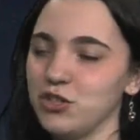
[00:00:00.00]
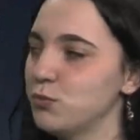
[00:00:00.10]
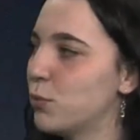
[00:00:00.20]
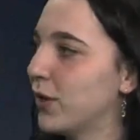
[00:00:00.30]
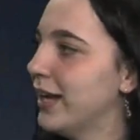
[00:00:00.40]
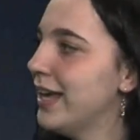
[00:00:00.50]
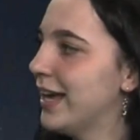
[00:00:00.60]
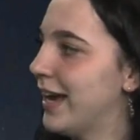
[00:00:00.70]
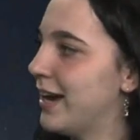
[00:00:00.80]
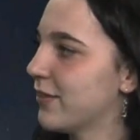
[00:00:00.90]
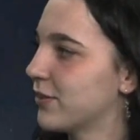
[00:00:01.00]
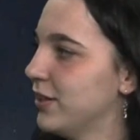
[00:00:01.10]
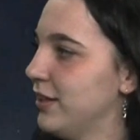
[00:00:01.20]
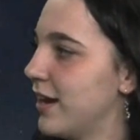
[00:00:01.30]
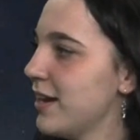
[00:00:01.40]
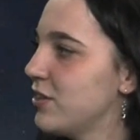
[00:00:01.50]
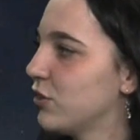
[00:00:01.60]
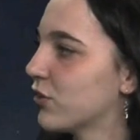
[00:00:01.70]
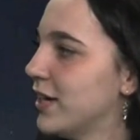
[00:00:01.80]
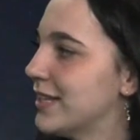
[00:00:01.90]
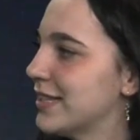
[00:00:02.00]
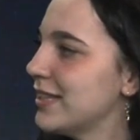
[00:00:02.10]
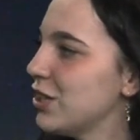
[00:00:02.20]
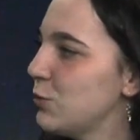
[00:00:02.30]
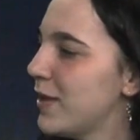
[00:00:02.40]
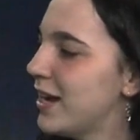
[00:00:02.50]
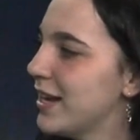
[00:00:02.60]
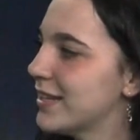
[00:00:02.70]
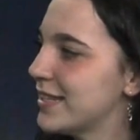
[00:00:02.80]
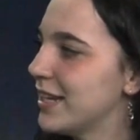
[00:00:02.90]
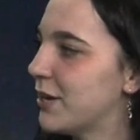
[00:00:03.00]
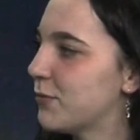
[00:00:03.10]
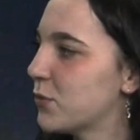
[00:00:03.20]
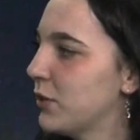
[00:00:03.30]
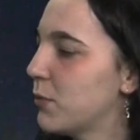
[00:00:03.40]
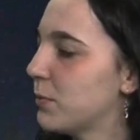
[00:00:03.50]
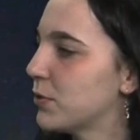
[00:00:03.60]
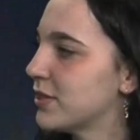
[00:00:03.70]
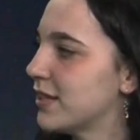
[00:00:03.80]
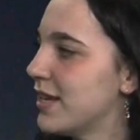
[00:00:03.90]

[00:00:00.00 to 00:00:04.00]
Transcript: Dew point at 39 degrees and the humidity sitting at 41%.